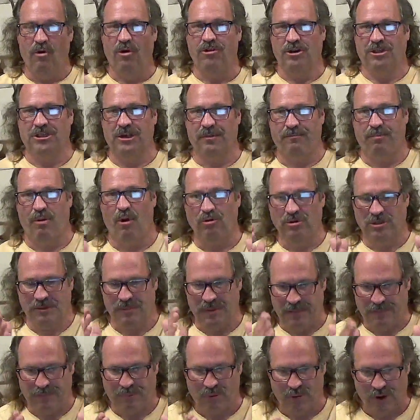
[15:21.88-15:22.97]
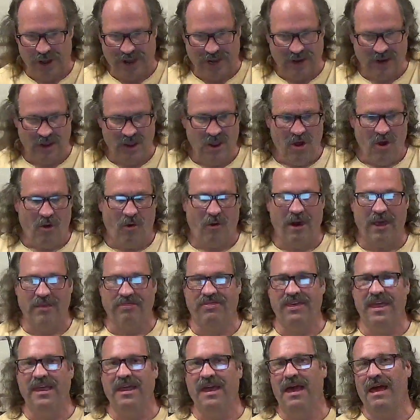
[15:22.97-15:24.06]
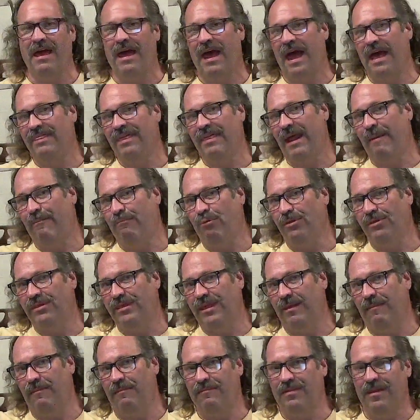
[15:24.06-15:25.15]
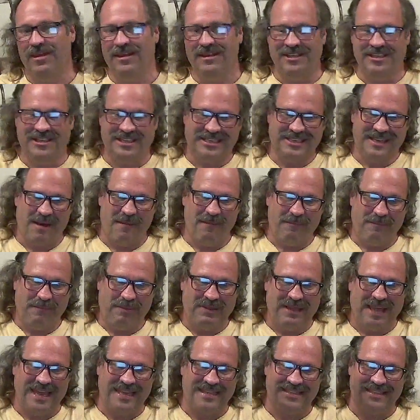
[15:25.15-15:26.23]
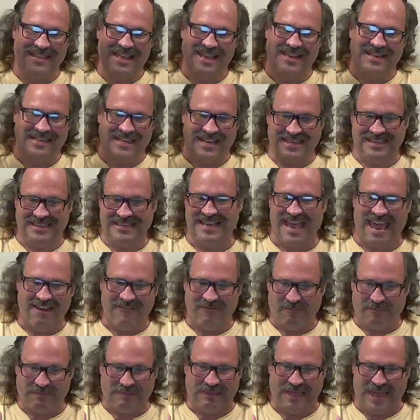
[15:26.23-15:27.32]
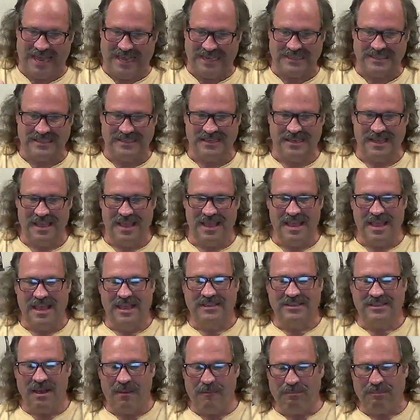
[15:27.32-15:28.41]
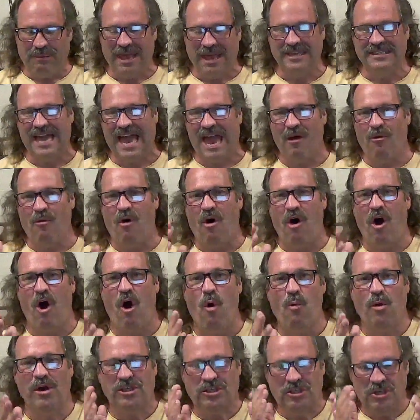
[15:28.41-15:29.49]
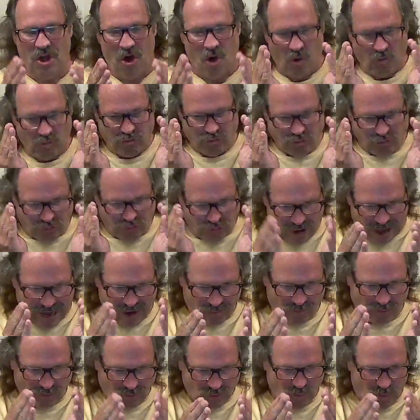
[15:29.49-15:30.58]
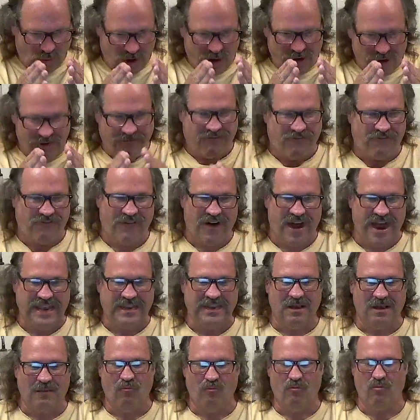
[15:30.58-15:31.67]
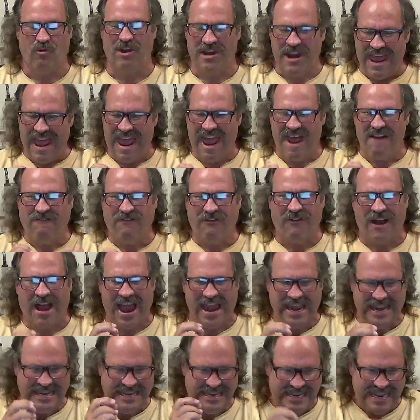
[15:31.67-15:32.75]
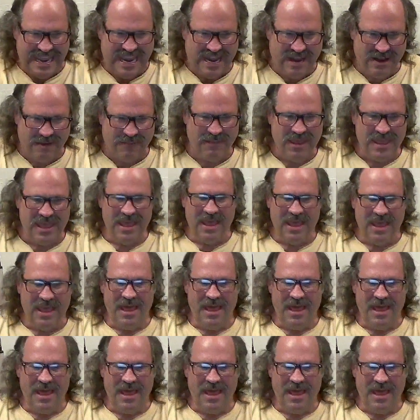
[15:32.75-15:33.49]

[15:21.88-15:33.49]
where they're supposed to be put, or I think I, that I put them someplace that is a safe place, someplace I will always know right where to find them whenever I need them,